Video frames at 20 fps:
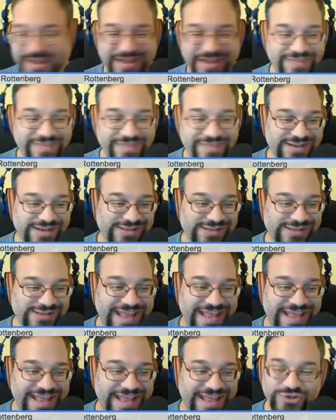it's in
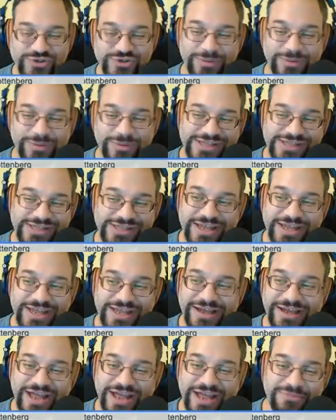Hangout Toolbox.
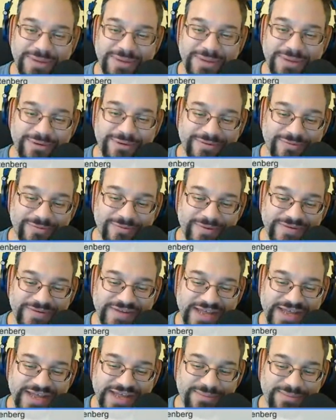I remember one
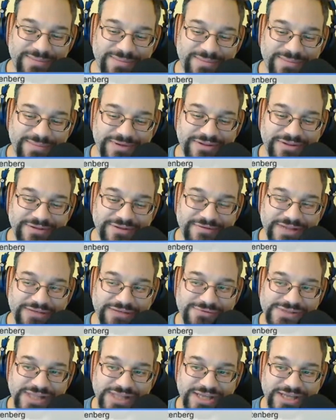time, it was
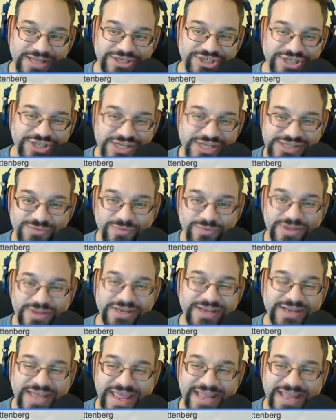like just when
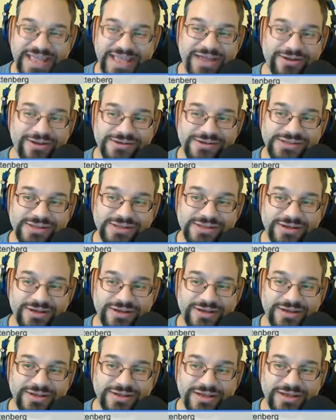Hangouts,
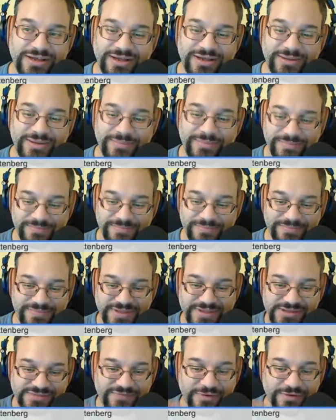this
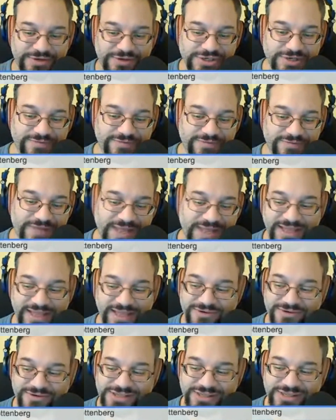version of
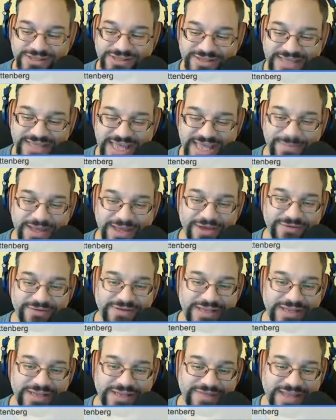Hangouts came out,
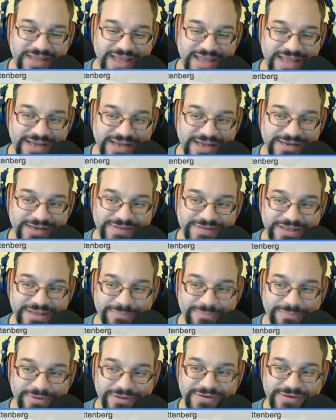and they added the
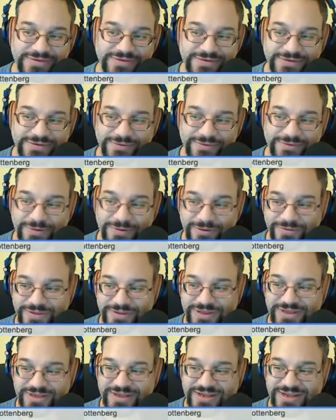ability to do all the,
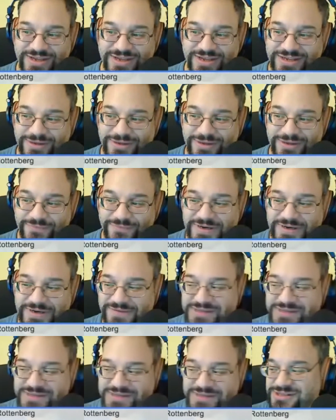the funny
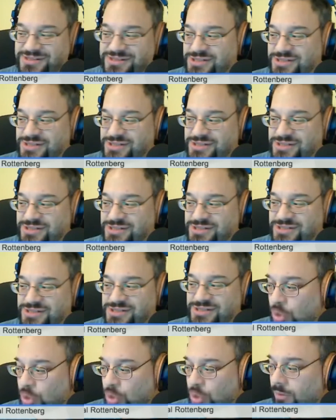faces and stuff. And me and
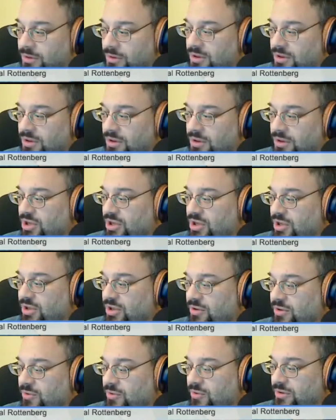Joel,
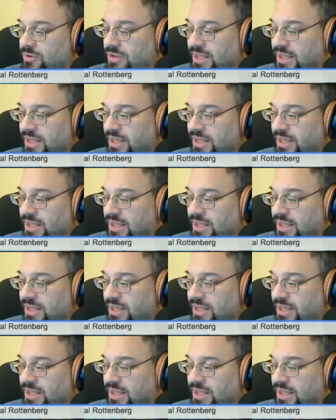like,